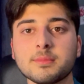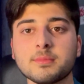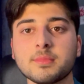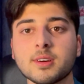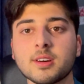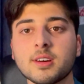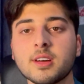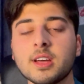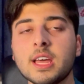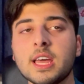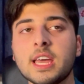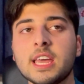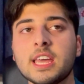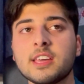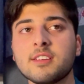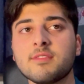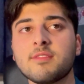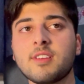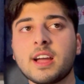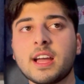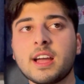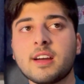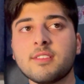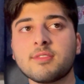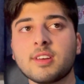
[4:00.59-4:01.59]
But if
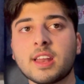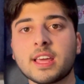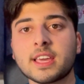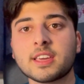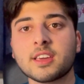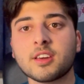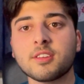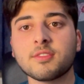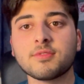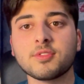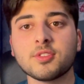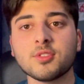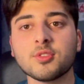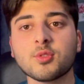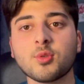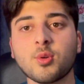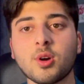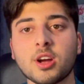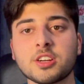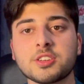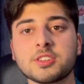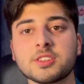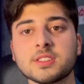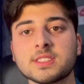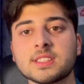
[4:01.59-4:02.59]
I have a few
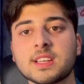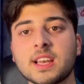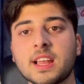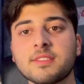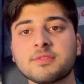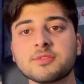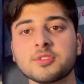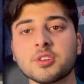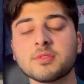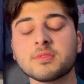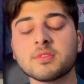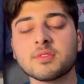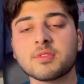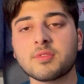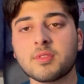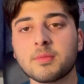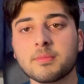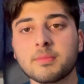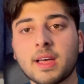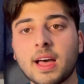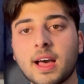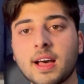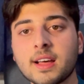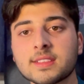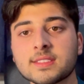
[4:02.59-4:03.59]
questions left over from
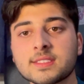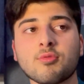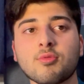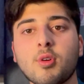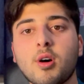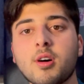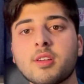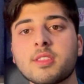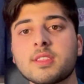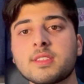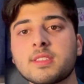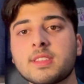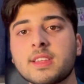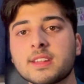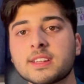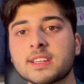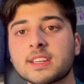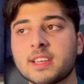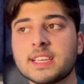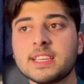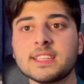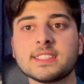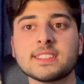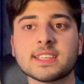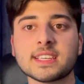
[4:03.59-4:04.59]
that, rather than
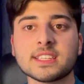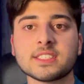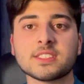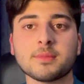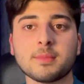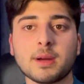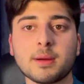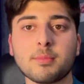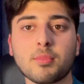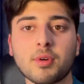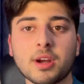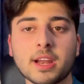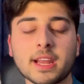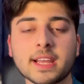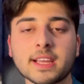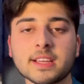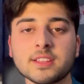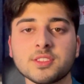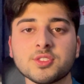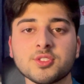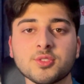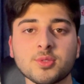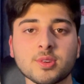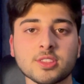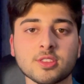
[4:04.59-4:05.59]
eating into my break
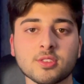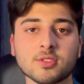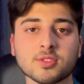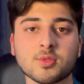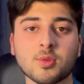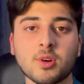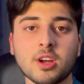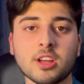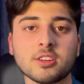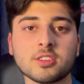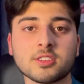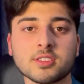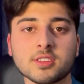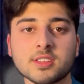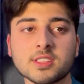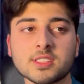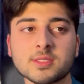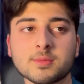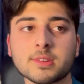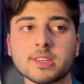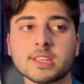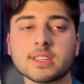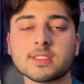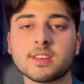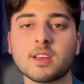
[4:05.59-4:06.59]
and doing those questions
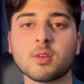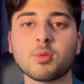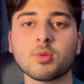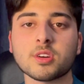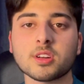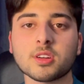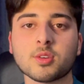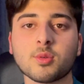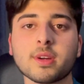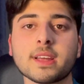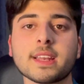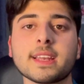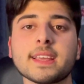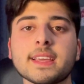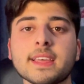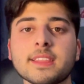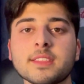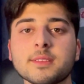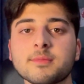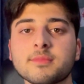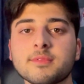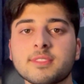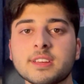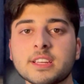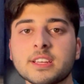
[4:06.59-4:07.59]
because I want to quickly get
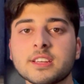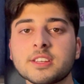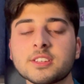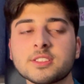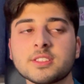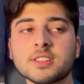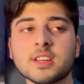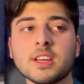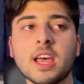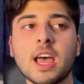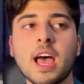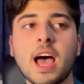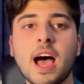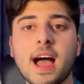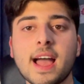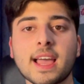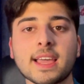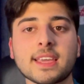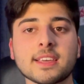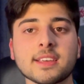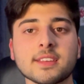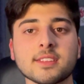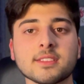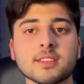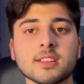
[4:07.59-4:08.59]
them finished, I
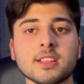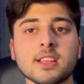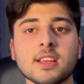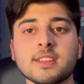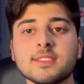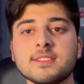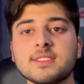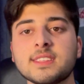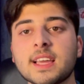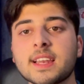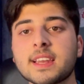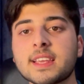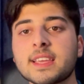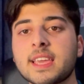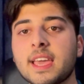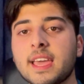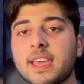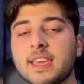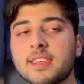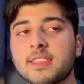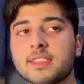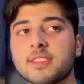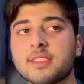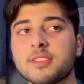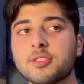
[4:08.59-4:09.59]
can
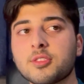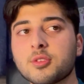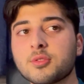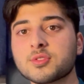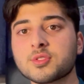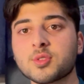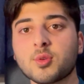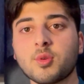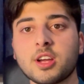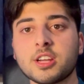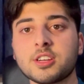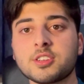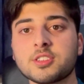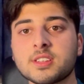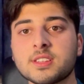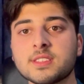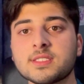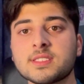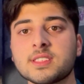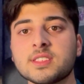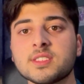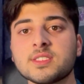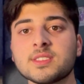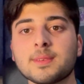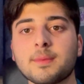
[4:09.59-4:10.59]
dedicate those
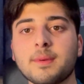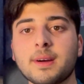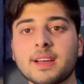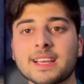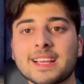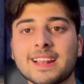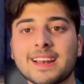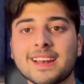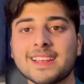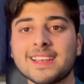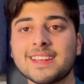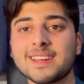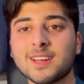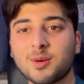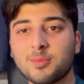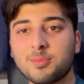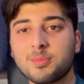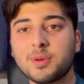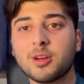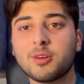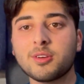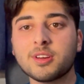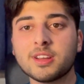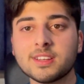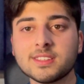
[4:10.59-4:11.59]
questions into my cleanup
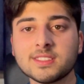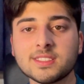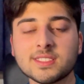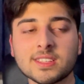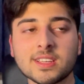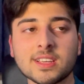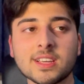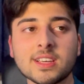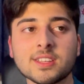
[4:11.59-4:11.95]
period.